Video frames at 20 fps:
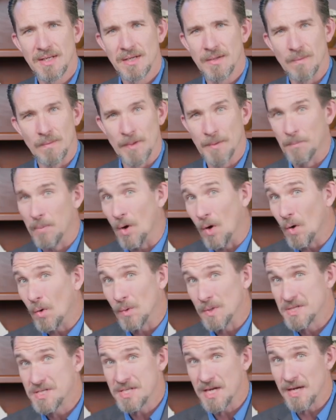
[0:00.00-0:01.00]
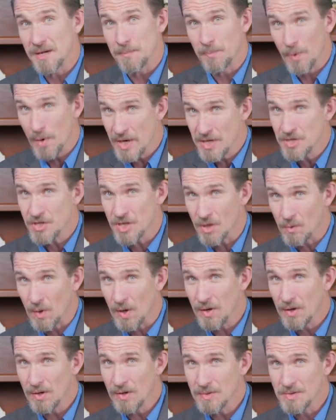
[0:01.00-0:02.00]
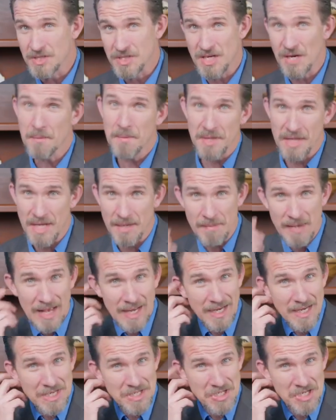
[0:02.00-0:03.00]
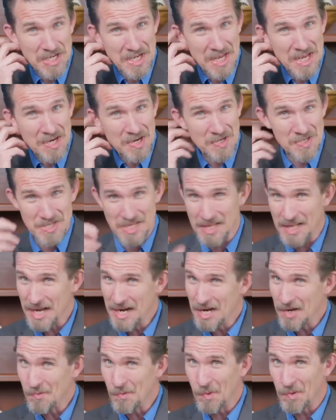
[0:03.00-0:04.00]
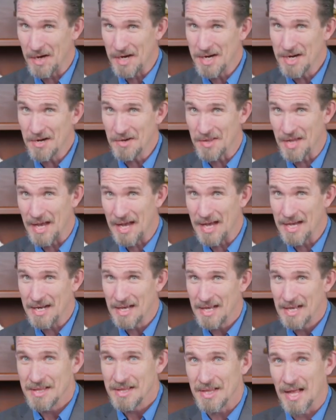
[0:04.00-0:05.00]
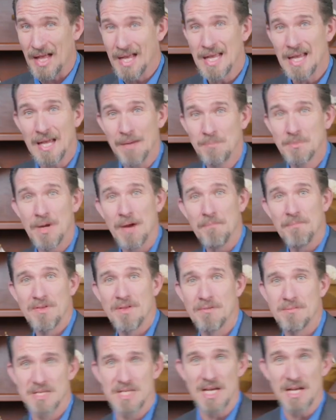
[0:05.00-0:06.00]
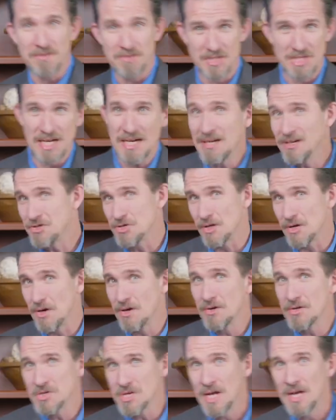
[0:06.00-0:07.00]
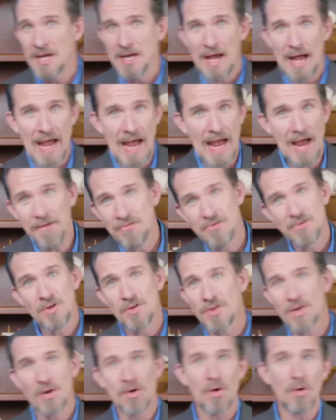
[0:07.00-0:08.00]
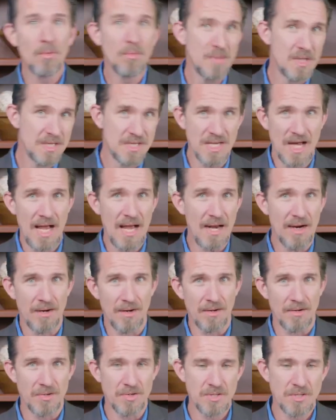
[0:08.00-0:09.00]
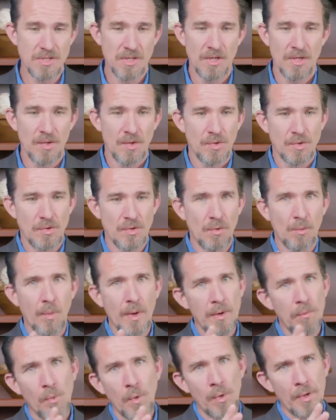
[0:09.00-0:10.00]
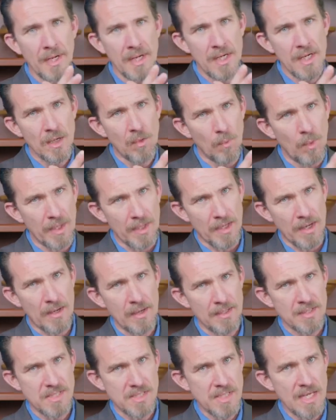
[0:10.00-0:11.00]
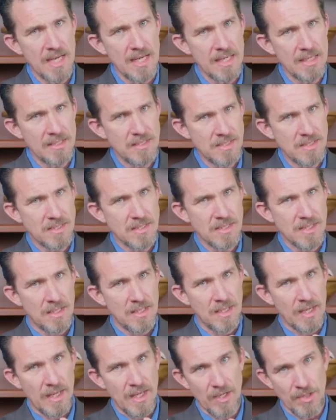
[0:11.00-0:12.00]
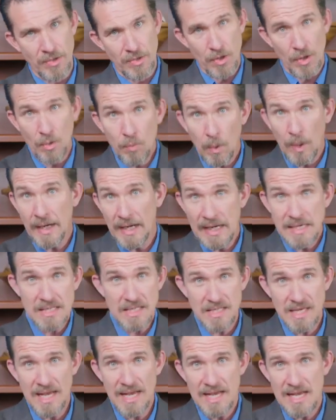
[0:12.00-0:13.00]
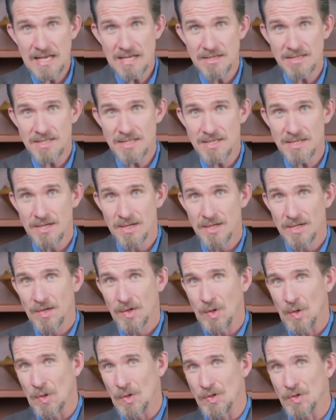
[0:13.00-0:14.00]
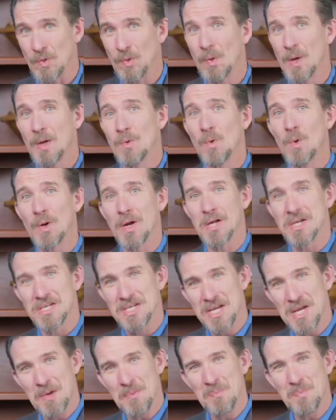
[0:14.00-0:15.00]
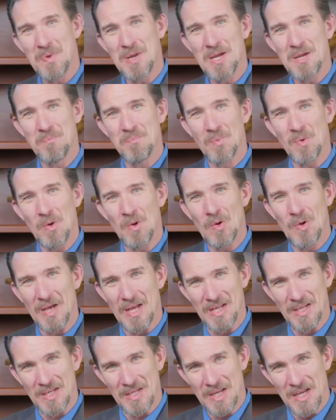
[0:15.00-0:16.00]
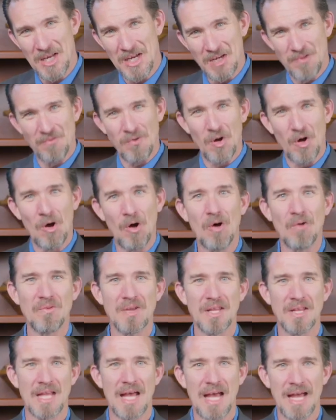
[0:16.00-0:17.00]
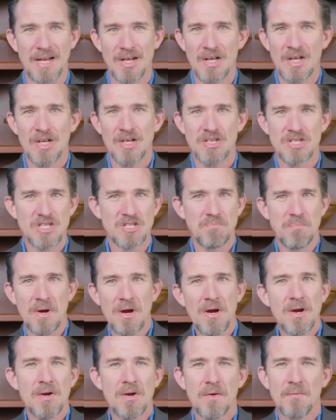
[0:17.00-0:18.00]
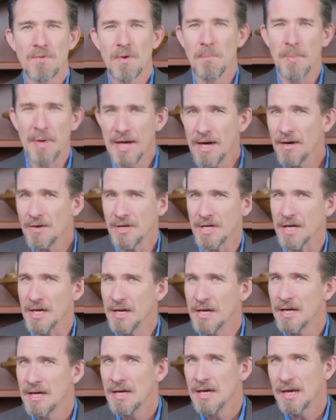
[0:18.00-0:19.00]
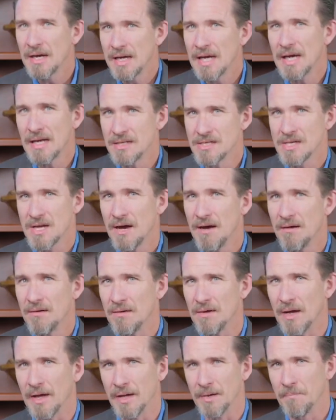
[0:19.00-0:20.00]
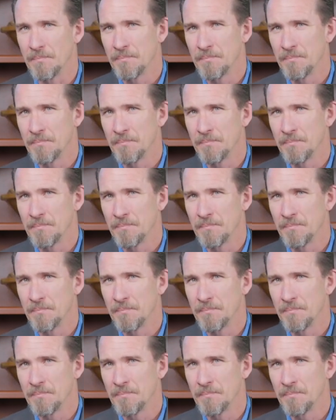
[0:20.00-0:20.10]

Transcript: When Paul would say, preach the word, some of them had itching ears and they didn't want to hear that. They heaped up for themselves teachers after their own desires. Do we want to hear what God says and do what he says? Or do we want to tempt people and get involved in that spirit of rebellion against God?